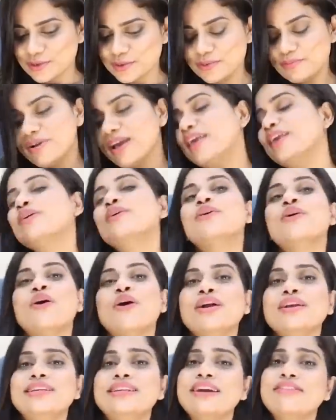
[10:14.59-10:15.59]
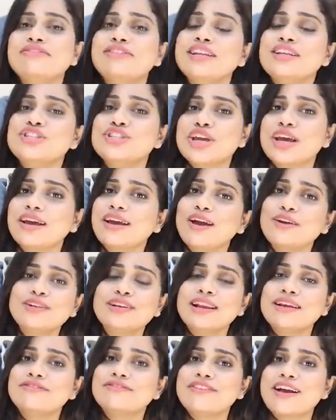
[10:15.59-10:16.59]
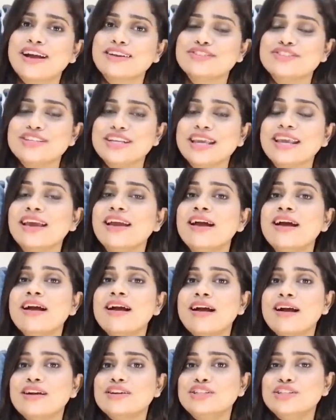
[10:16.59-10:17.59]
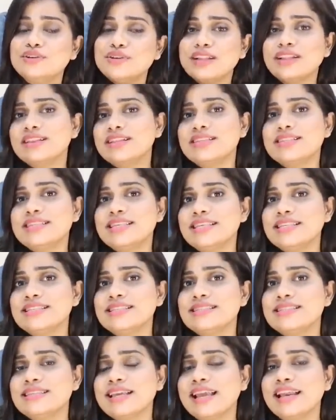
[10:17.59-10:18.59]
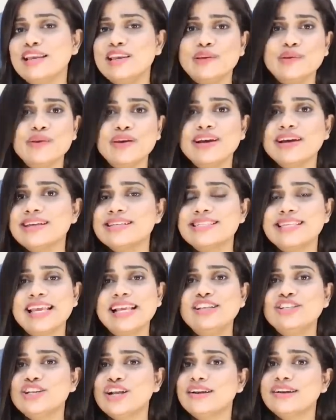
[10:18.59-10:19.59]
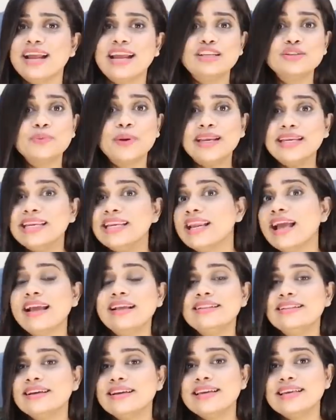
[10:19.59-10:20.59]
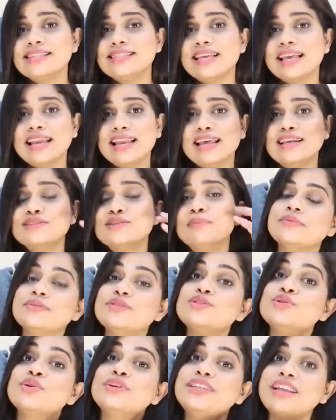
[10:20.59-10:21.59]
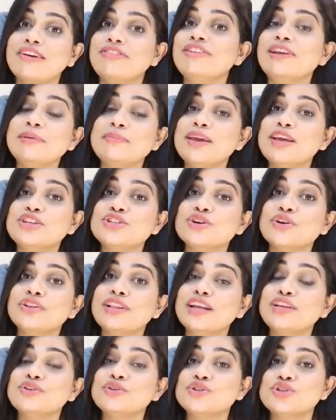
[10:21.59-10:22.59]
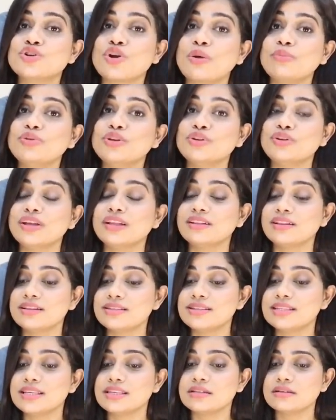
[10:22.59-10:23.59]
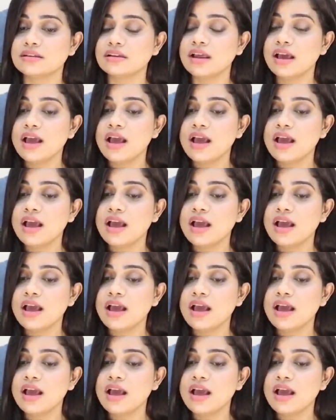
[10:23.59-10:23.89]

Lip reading: Oh my god, definitely check out Club Factory during this season sale. New Year ka sale chal raha hai, 29 tak ki sale hai, so definitely make sure that you shop during this season.